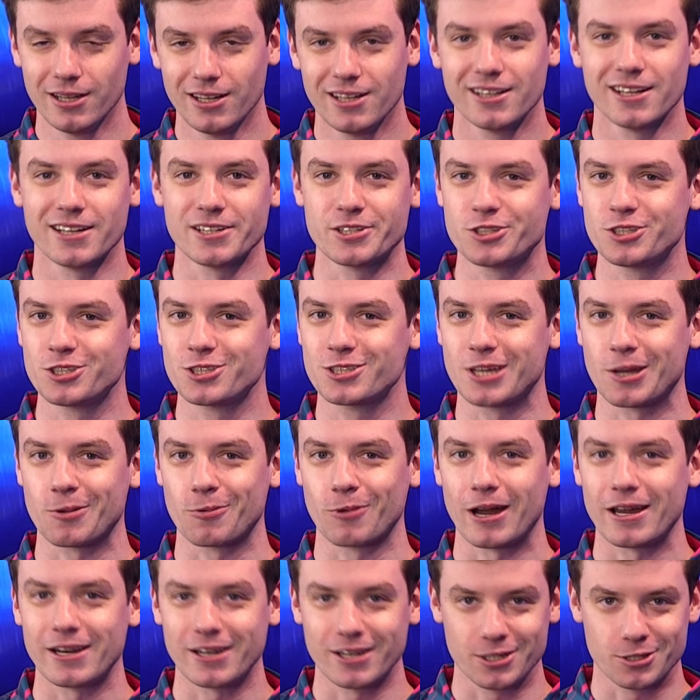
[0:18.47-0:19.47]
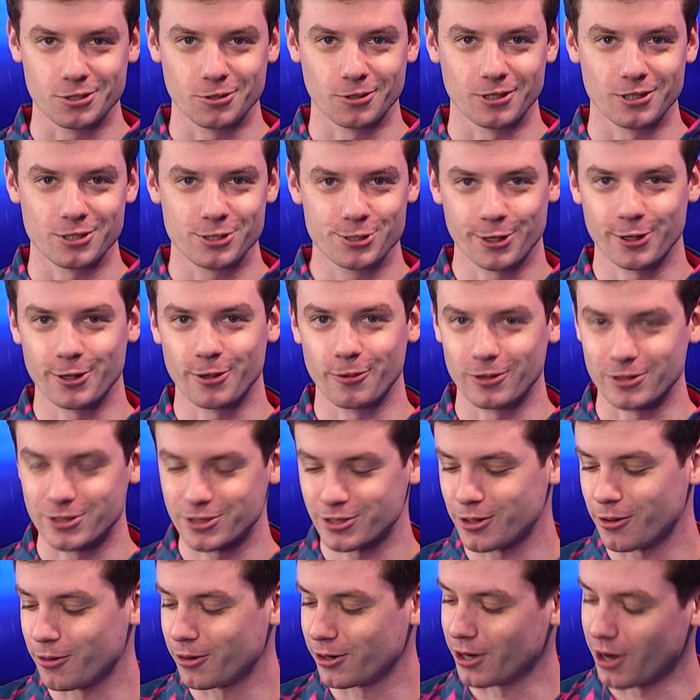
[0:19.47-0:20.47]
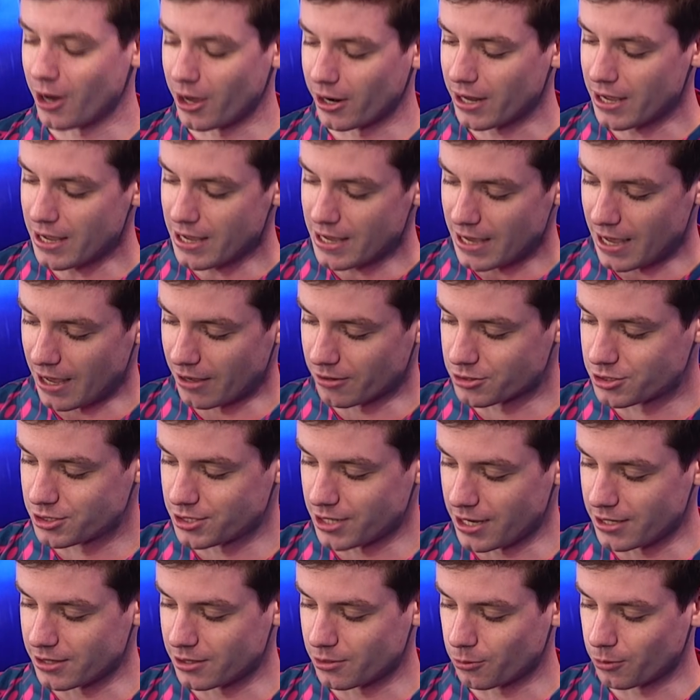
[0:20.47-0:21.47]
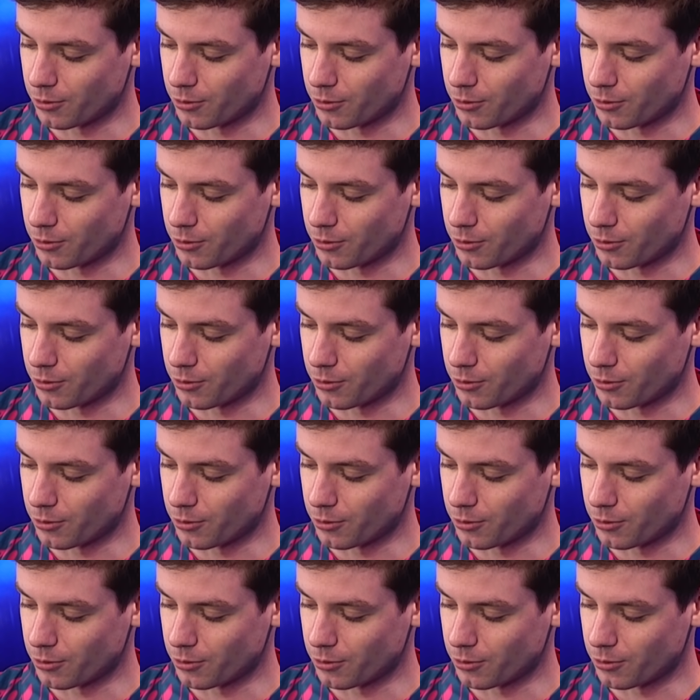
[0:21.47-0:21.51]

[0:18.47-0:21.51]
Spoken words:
Let's just get right into it and show you what's going on outside the